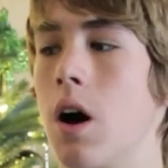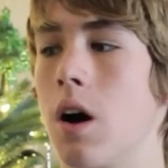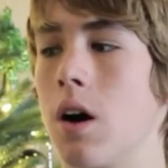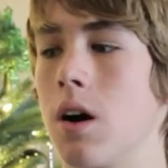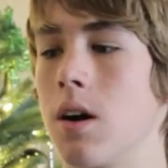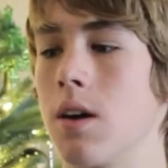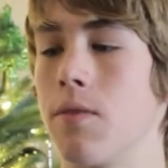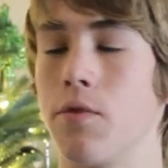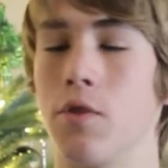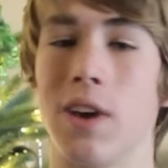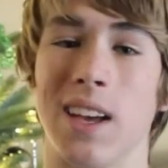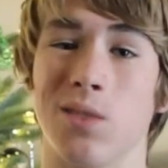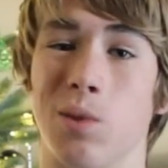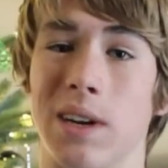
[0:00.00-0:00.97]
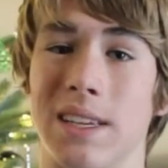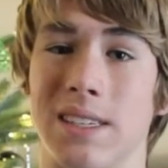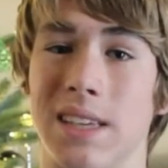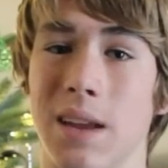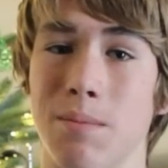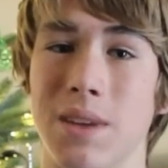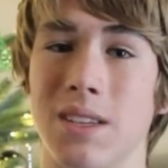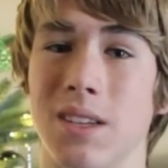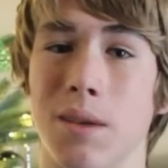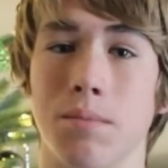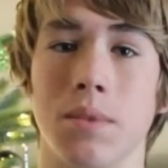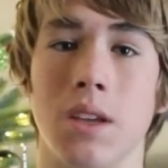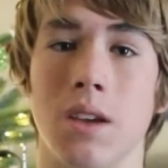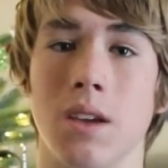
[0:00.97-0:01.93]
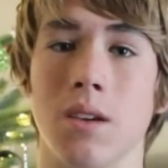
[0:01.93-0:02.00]
If you guys want to send me
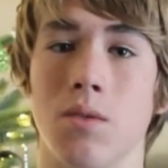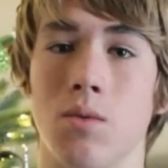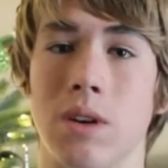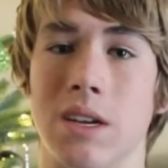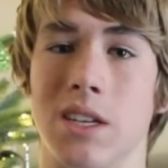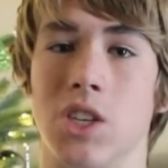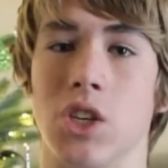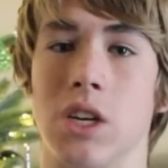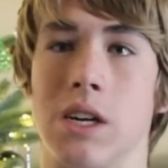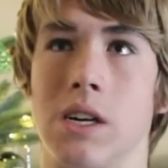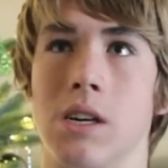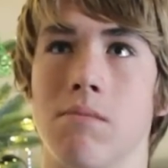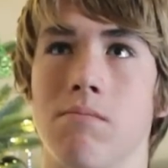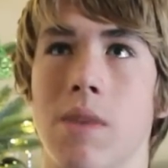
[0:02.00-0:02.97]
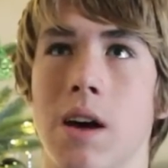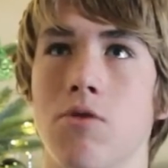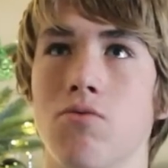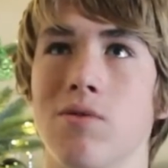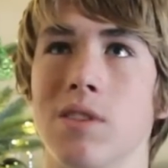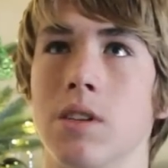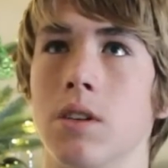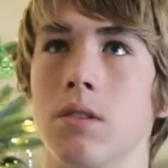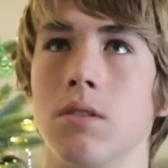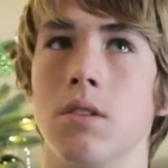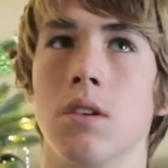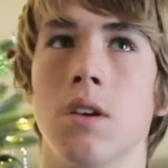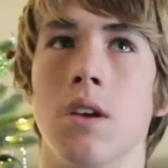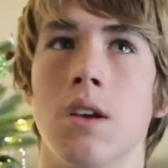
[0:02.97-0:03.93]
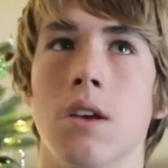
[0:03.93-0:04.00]
something, which I don't really
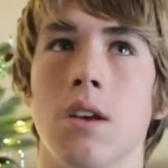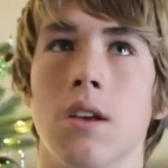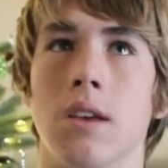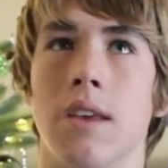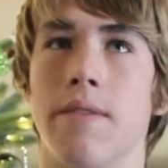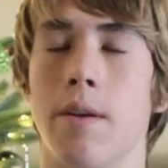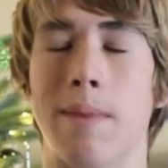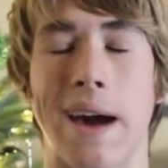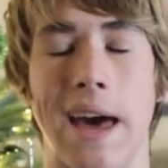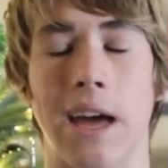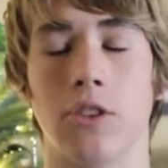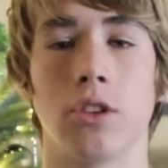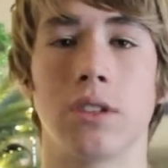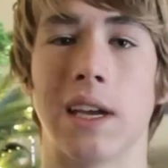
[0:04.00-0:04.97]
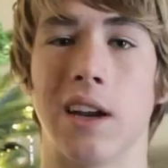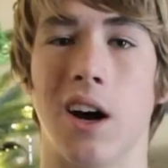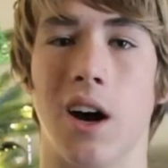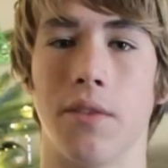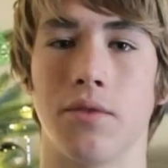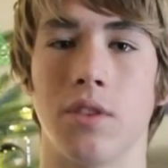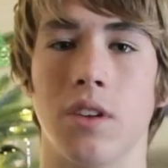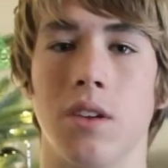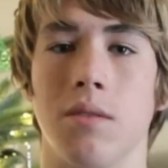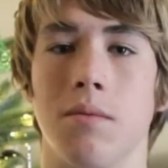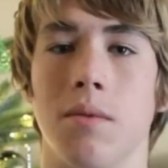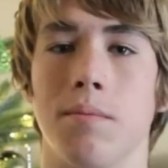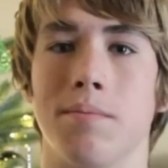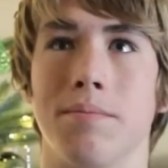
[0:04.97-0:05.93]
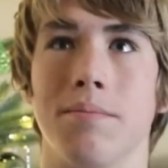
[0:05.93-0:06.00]
give out my address that
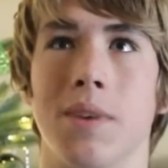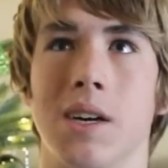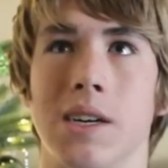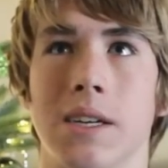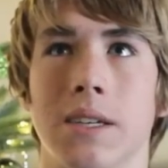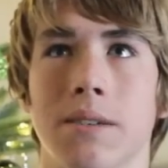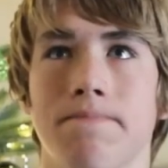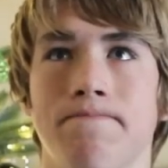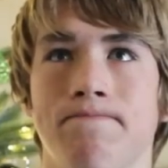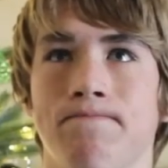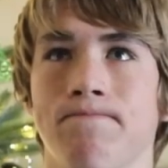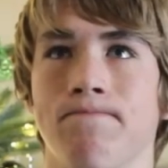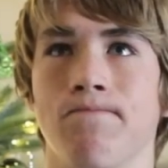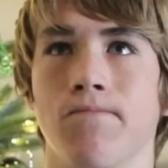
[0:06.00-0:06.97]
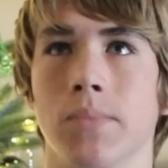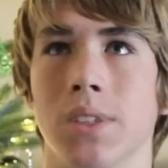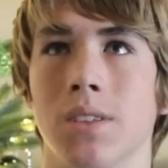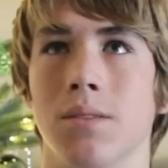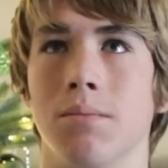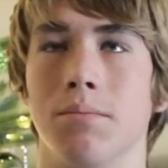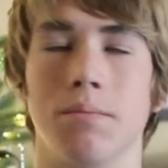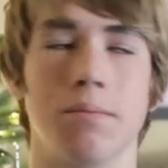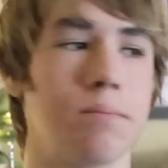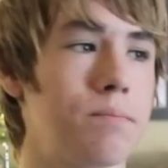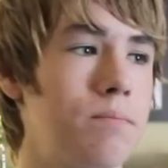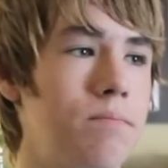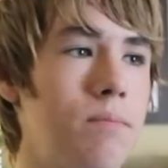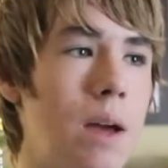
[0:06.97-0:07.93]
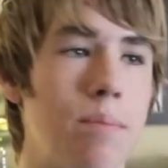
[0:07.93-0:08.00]
often, I
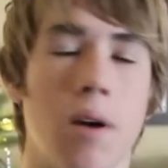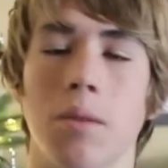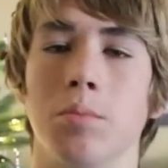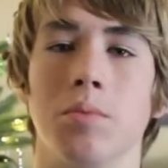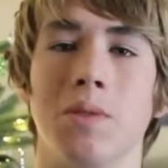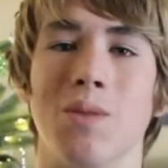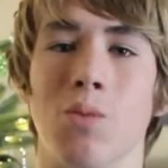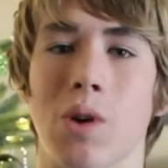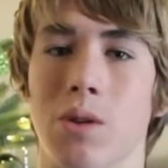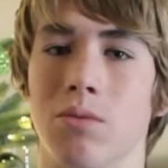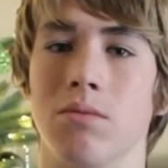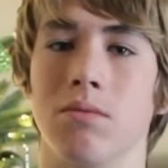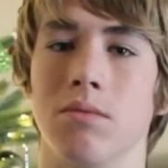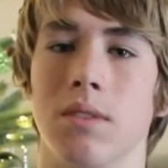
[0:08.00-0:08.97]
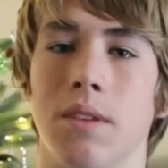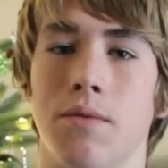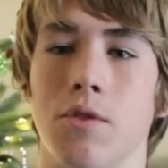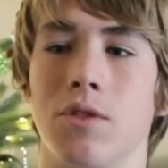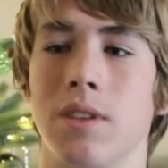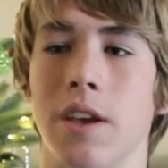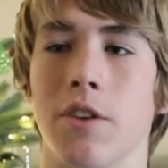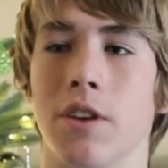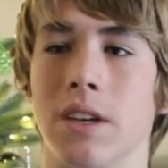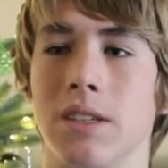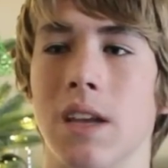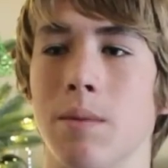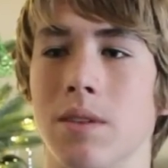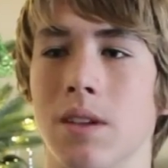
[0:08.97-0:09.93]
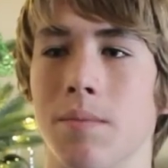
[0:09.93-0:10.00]
probably won't. If you say you're going to
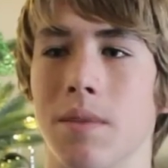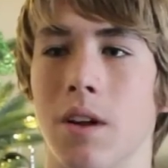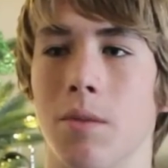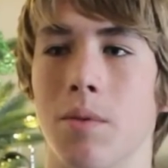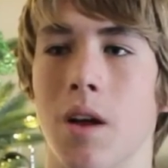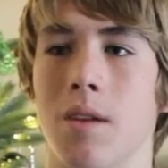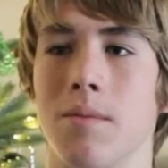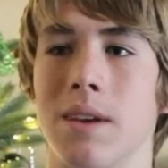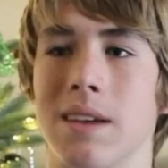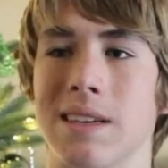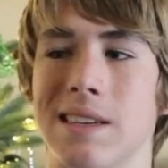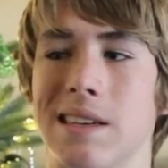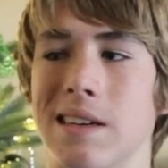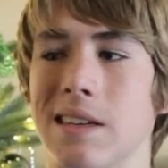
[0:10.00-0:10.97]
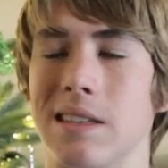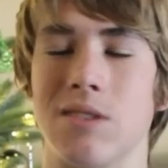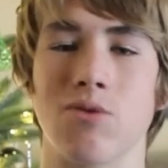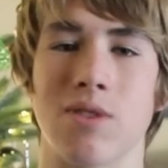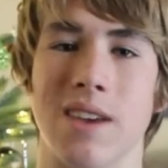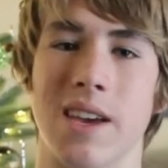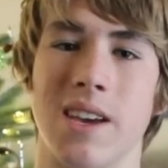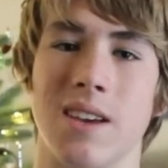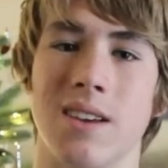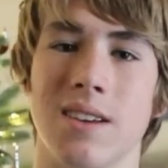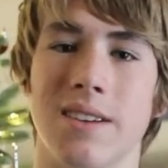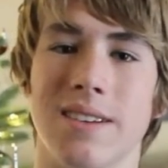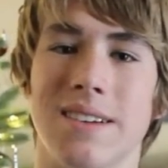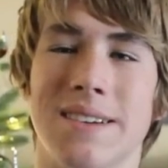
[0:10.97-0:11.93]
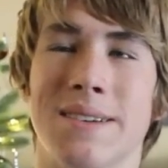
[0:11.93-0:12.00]
send me something, I'll probably be like, that's okay.
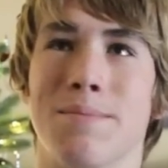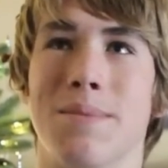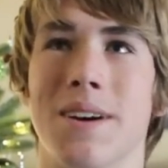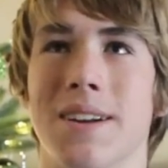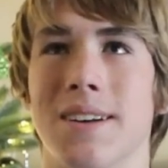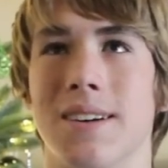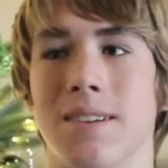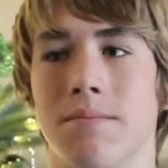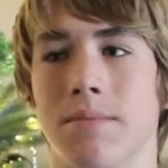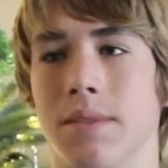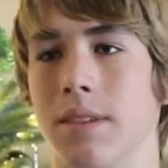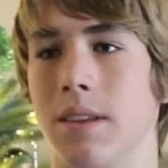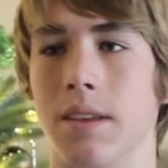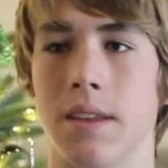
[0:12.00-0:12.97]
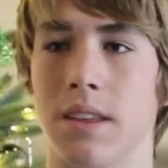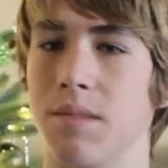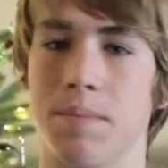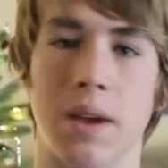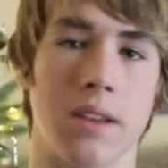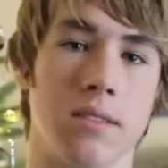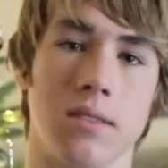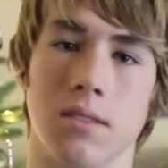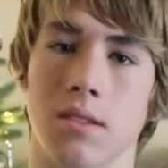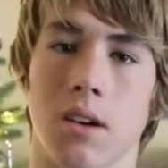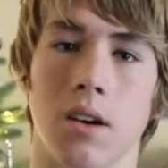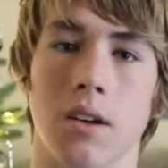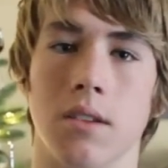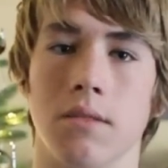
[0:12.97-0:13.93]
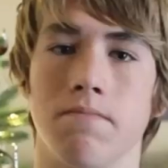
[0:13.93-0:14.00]
But it depends
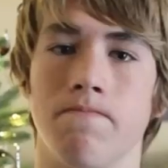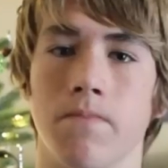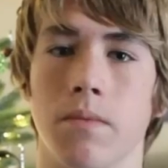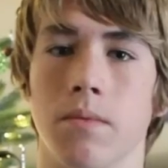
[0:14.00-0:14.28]
on